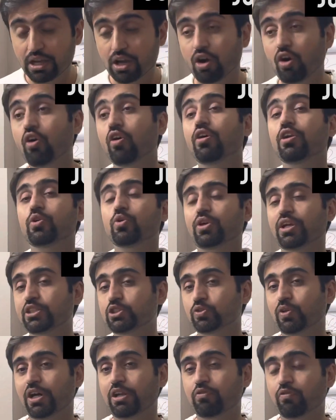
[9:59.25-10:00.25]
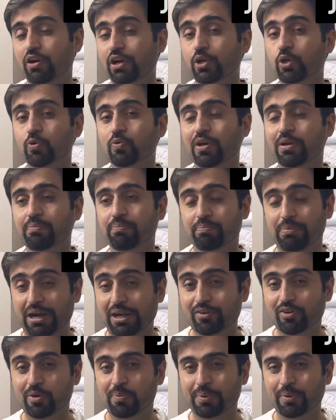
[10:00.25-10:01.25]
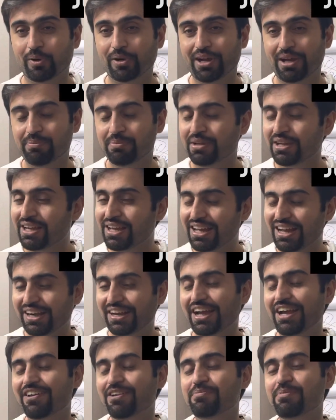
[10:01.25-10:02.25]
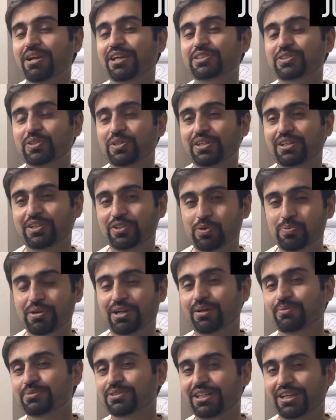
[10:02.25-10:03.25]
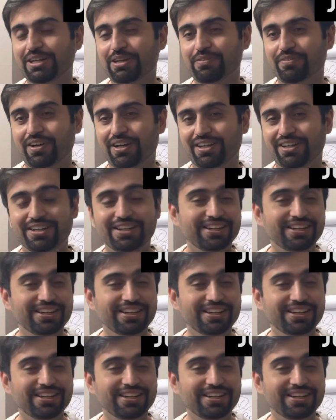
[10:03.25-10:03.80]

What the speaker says: or you can join one-to-one mentor program and I'll make sure you become certified.